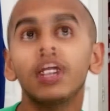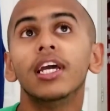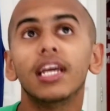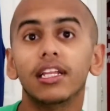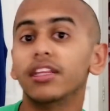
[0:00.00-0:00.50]

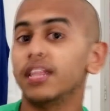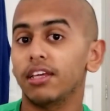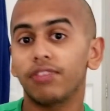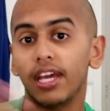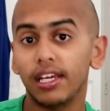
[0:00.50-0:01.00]
And let's
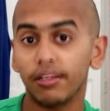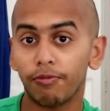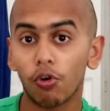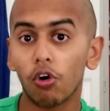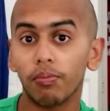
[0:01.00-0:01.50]
say the
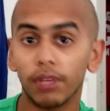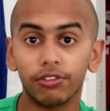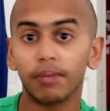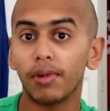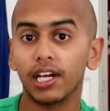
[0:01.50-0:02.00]
Ford
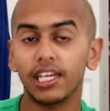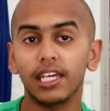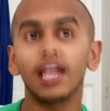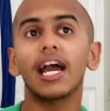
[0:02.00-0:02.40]
Mustang Mach-E.